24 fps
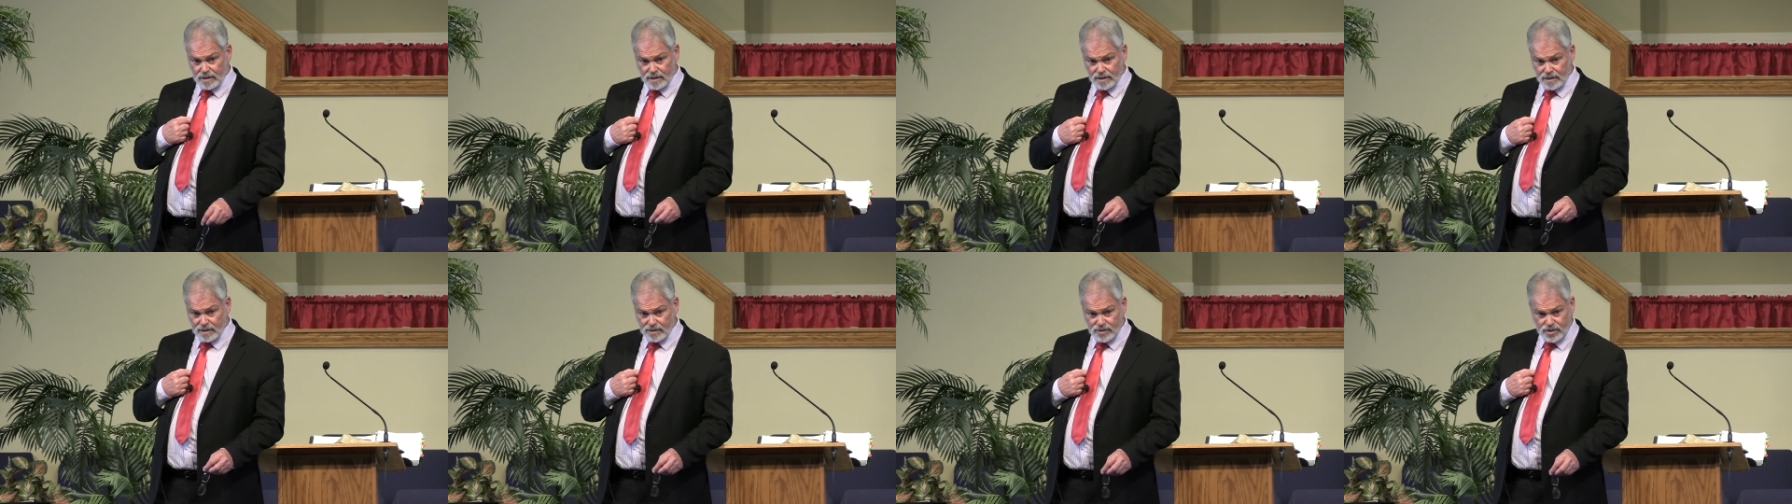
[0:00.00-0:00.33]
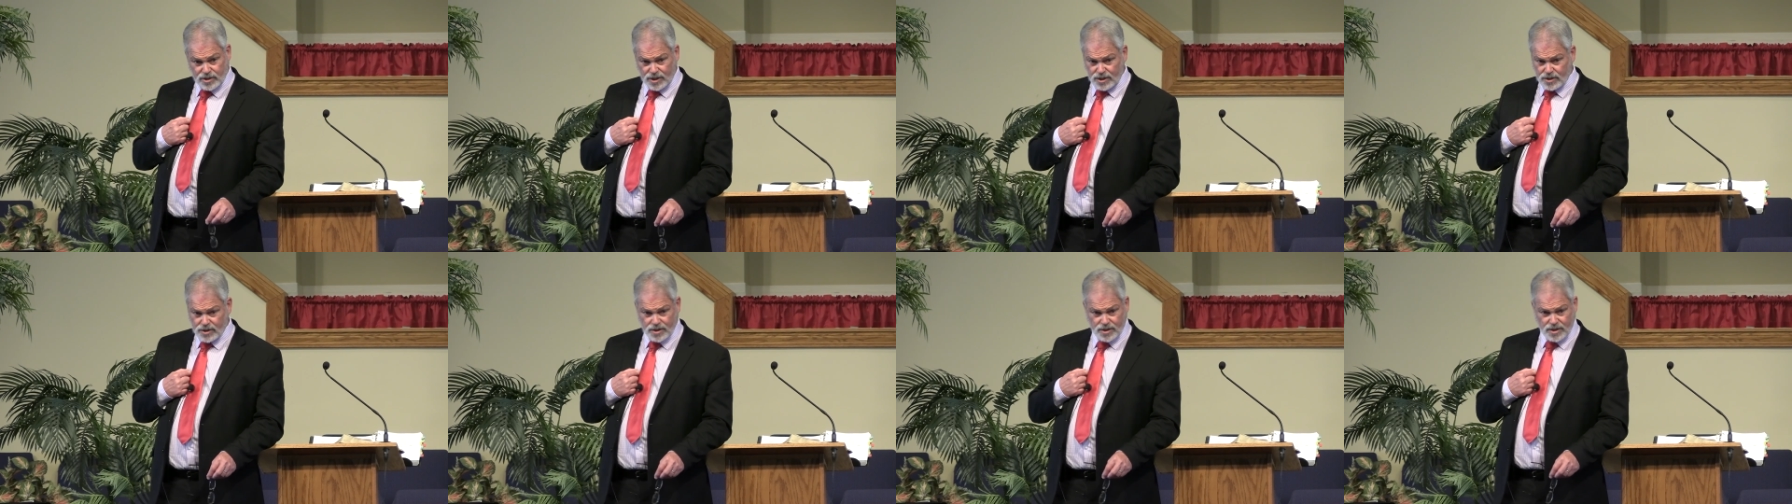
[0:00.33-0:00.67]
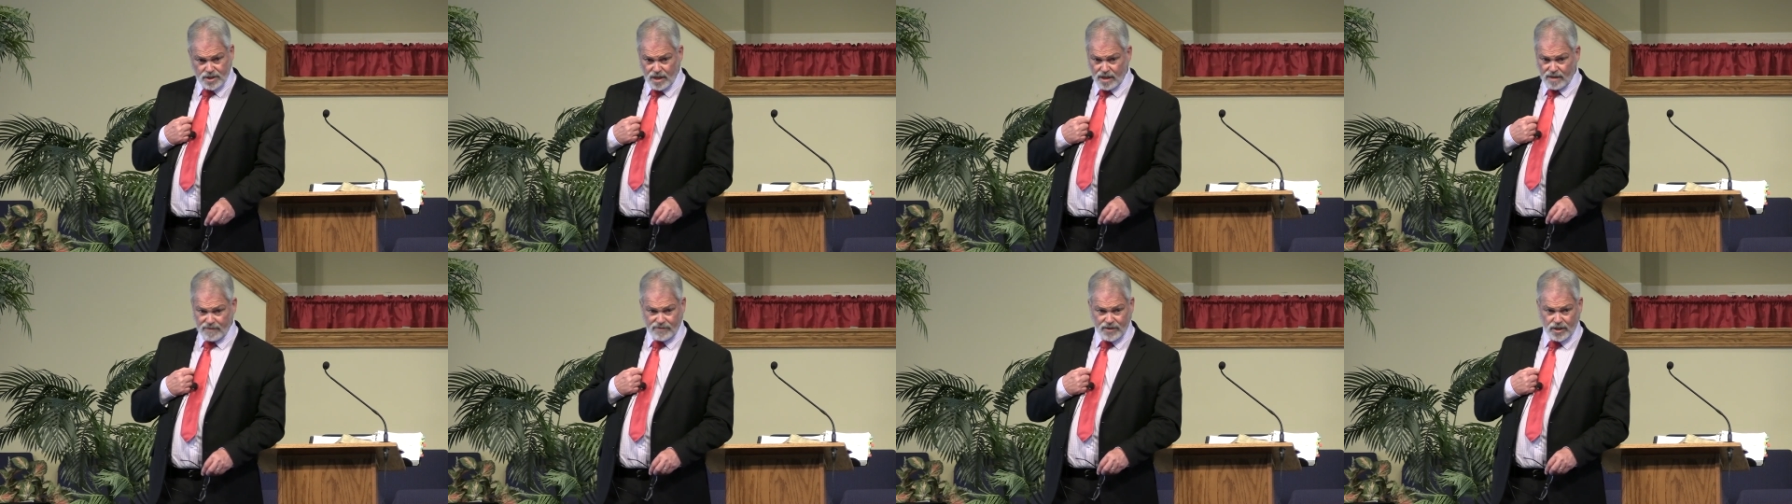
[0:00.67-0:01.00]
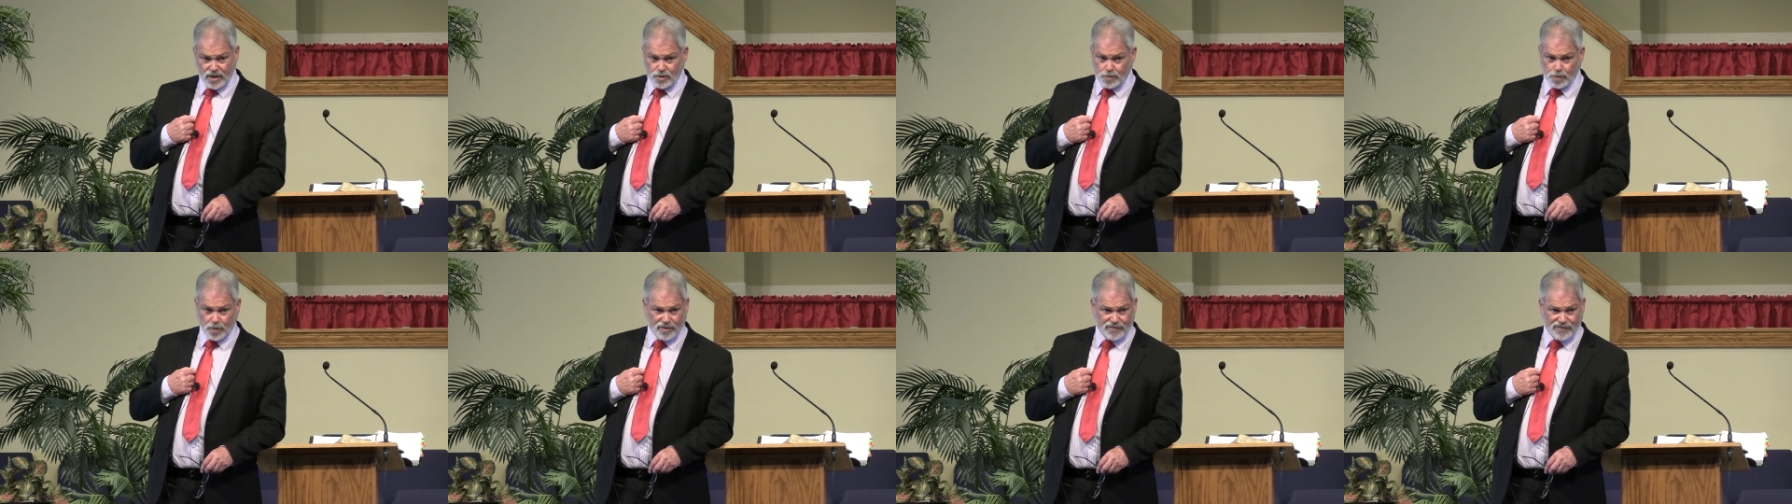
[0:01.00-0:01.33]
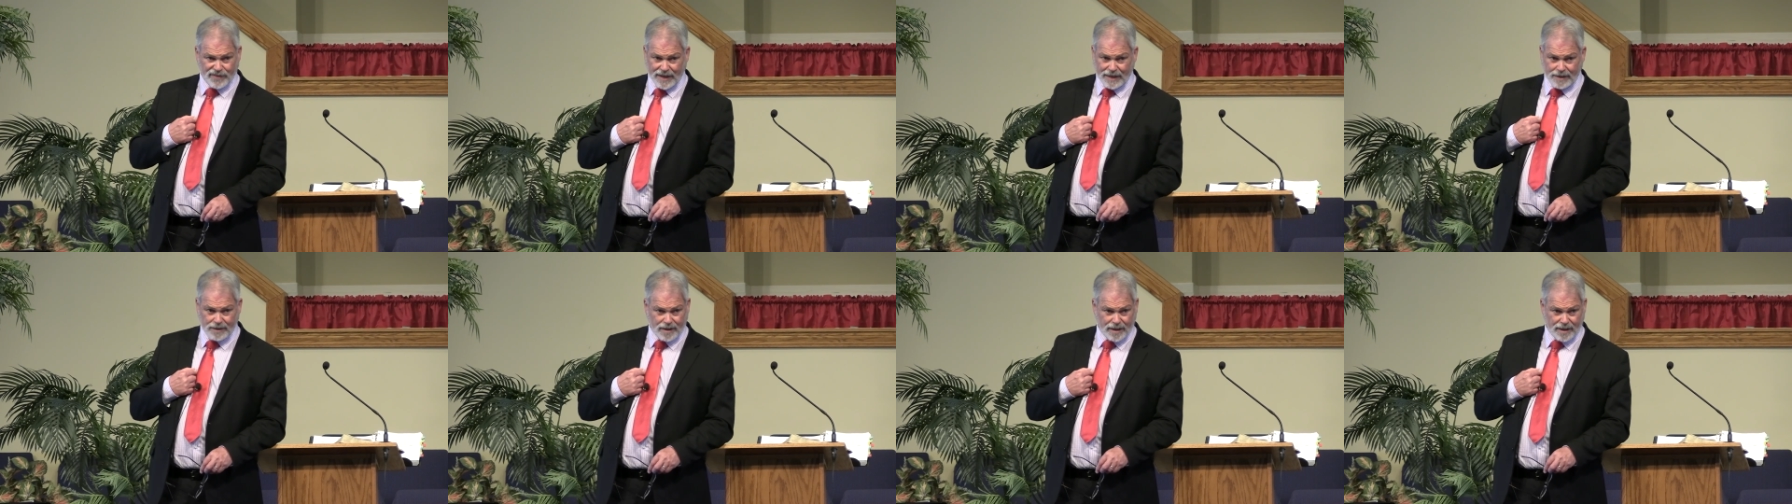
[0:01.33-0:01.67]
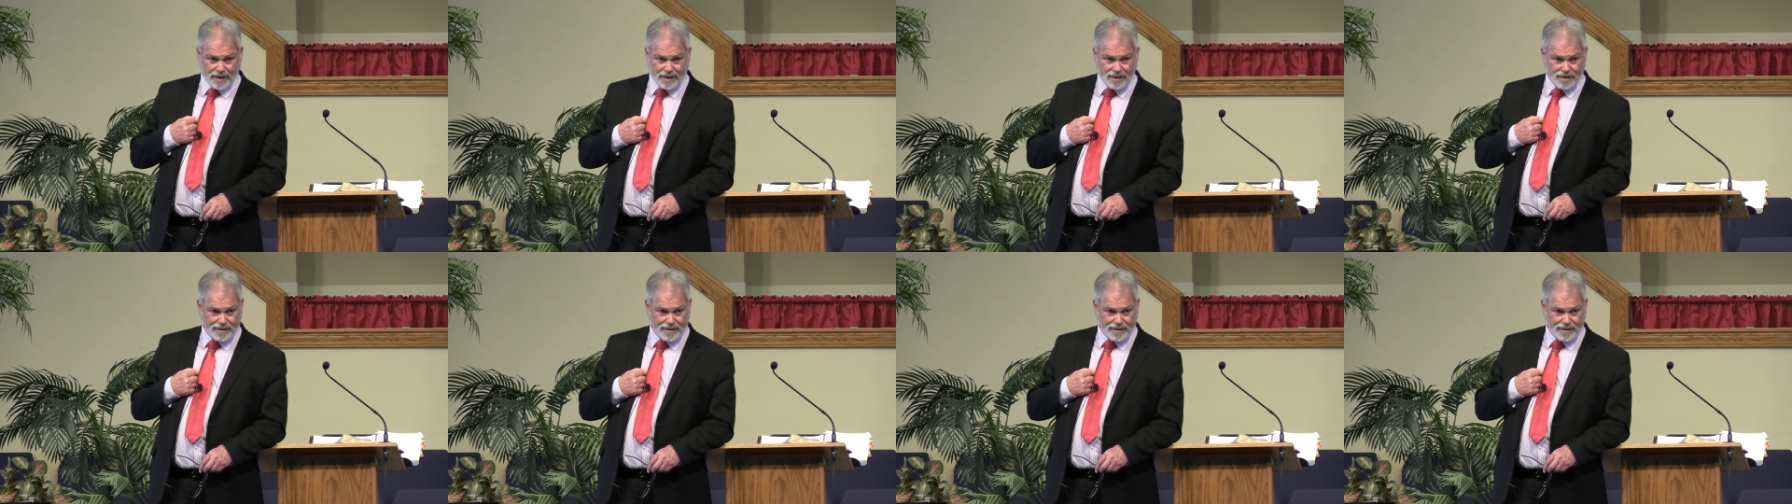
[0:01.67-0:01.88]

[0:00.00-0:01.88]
Jesus loved us profoundly.